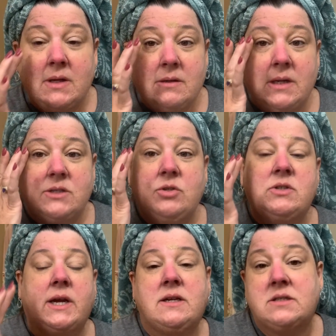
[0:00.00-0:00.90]
Not too
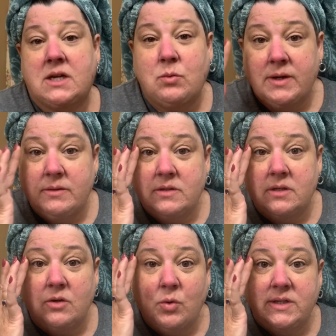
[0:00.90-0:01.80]
tight because I don't want it
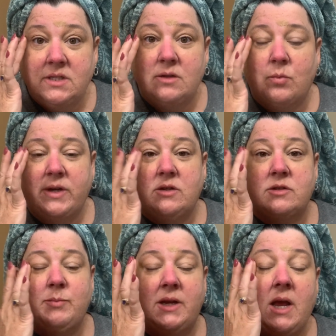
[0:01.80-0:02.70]
to crease in the
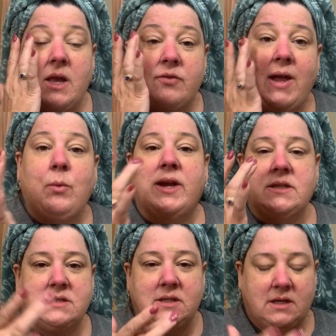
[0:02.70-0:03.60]
wrinkles. But that way it
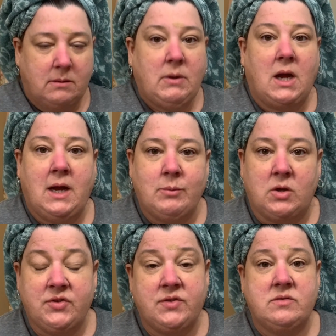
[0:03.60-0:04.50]
doesn't get on my
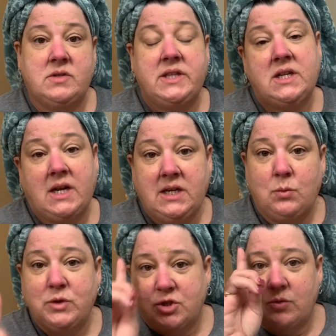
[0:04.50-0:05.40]
eyeballs. And then I
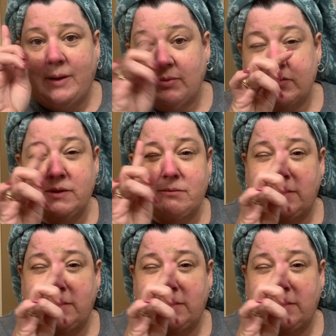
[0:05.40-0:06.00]
need windshield wipers.